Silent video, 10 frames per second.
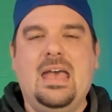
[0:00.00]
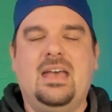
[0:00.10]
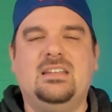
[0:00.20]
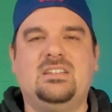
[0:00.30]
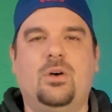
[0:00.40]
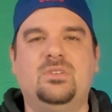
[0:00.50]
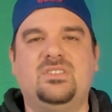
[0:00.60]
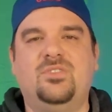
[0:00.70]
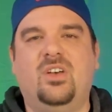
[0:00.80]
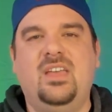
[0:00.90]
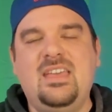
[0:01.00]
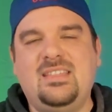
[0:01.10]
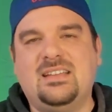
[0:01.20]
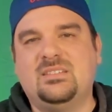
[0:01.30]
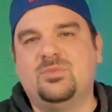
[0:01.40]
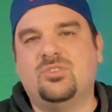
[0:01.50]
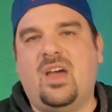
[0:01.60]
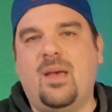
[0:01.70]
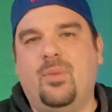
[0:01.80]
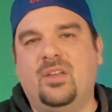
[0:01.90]
And as always, if you'll hit that
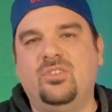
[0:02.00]
subscribe button,